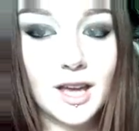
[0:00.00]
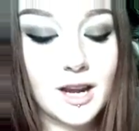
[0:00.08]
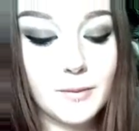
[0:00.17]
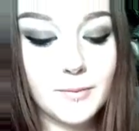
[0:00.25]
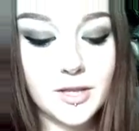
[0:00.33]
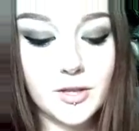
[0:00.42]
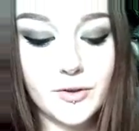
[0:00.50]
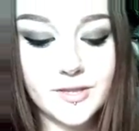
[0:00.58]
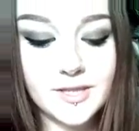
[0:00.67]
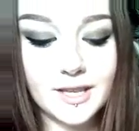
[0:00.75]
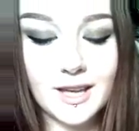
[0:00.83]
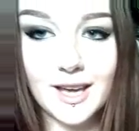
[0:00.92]
and I've been
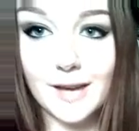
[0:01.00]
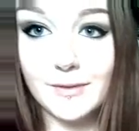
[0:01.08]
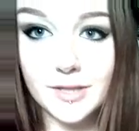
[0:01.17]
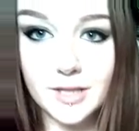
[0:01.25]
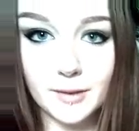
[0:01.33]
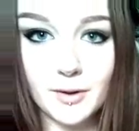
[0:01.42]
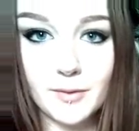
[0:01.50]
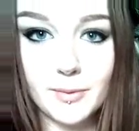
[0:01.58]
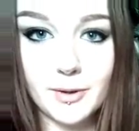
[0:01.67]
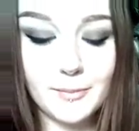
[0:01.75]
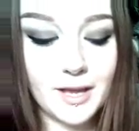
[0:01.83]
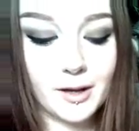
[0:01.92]
using it every time I've
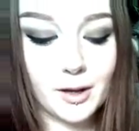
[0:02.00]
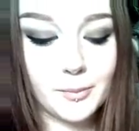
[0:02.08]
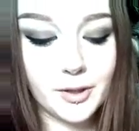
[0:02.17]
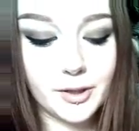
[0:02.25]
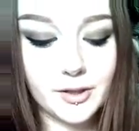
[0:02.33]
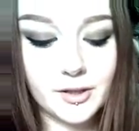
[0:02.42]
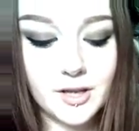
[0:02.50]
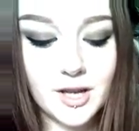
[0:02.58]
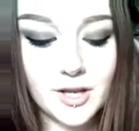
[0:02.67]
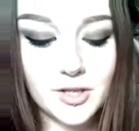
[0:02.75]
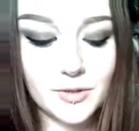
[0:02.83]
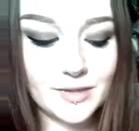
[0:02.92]
put makeup on
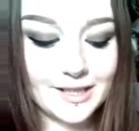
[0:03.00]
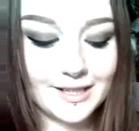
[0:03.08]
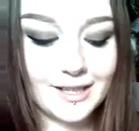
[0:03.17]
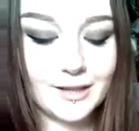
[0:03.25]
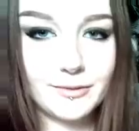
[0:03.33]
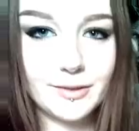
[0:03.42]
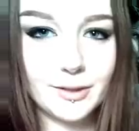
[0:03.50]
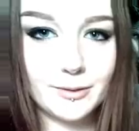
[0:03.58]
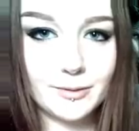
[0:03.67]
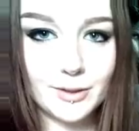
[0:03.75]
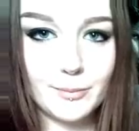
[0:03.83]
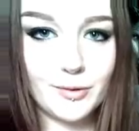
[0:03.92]
to really get a feel
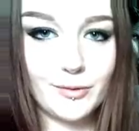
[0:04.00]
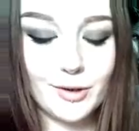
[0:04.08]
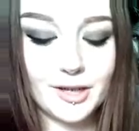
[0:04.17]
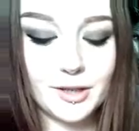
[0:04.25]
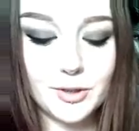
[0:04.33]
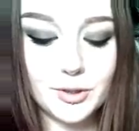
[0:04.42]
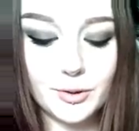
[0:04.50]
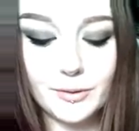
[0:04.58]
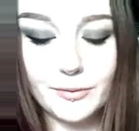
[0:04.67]
for it before I could do a